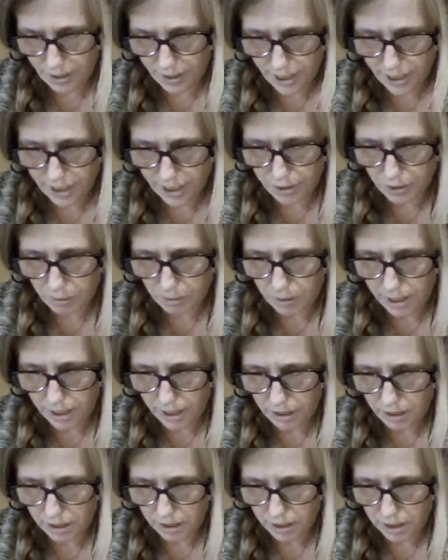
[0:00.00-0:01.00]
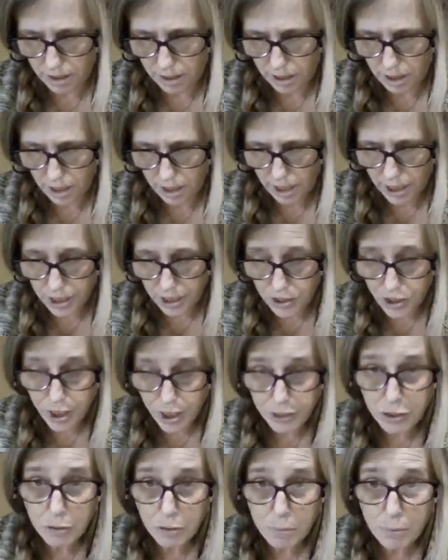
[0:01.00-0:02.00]
any underwear. A
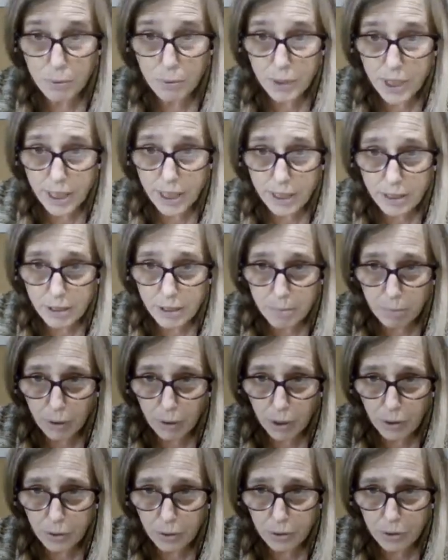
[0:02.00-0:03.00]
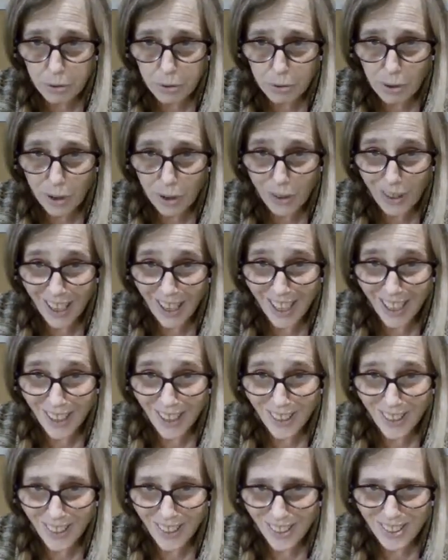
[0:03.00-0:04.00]
gentle breeze blows through her
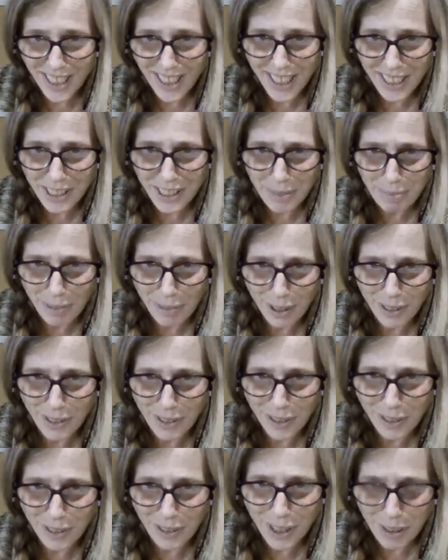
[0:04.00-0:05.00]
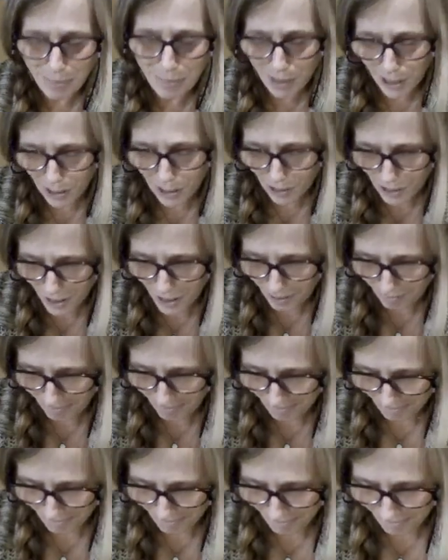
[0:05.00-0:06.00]
hair. Take a deep breath, y'all. Keep coloring.
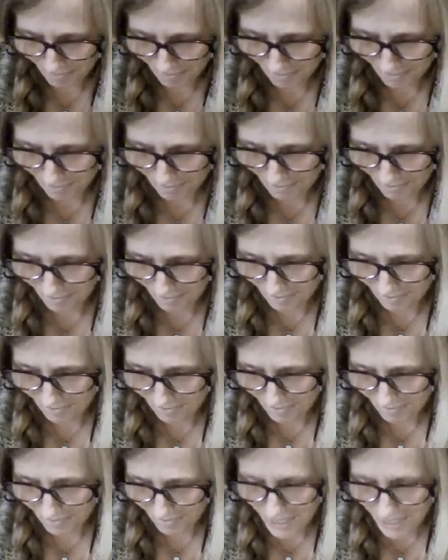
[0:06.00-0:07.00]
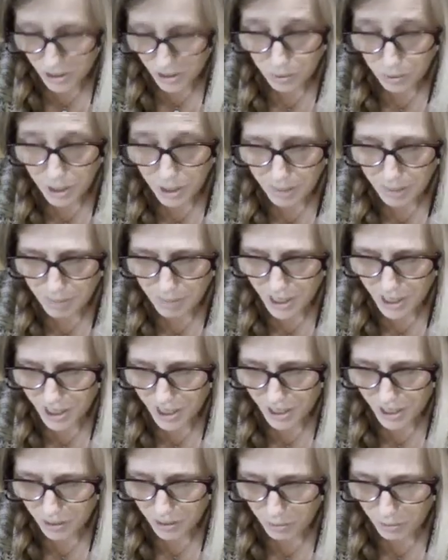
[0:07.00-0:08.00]
Sweaty Me
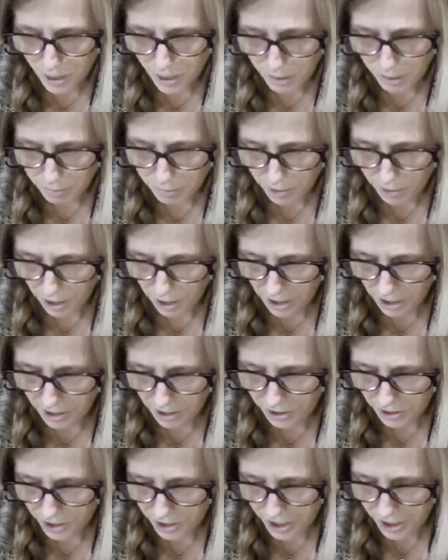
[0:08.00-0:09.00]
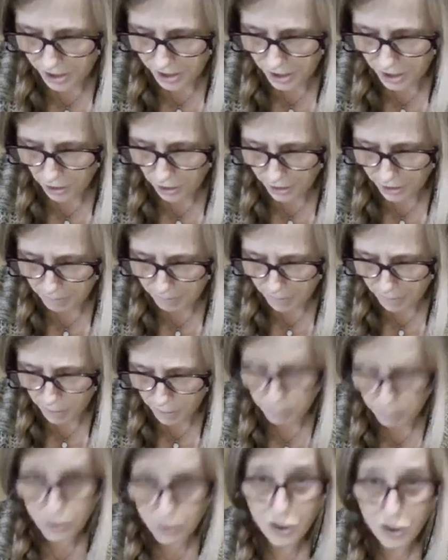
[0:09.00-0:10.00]
doesn't wear a bra. She has soggy
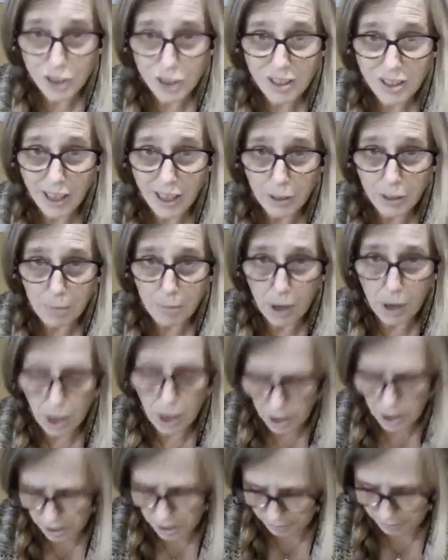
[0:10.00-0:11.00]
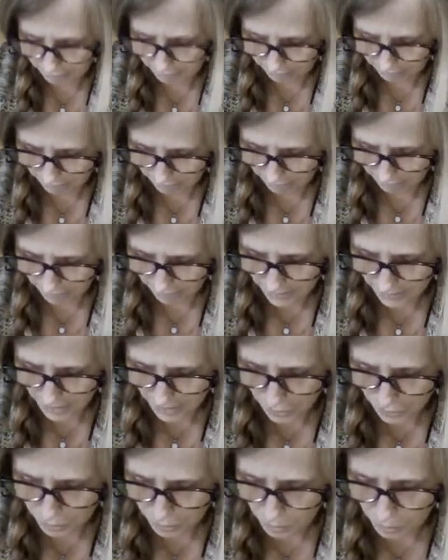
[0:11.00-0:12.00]
boobs just like her ma.
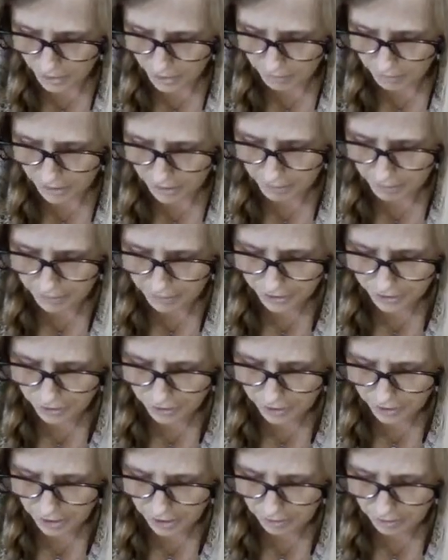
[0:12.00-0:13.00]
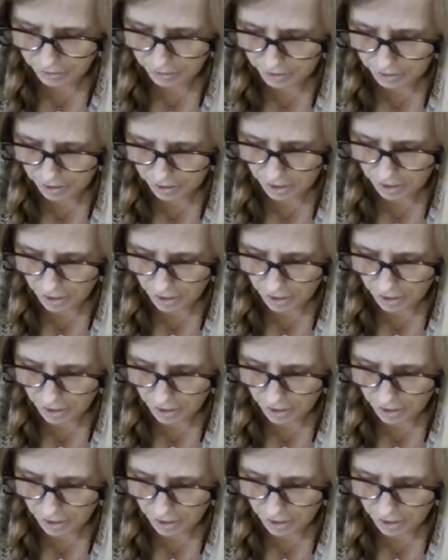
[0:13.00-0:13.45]
Sweaty Me picks her nose.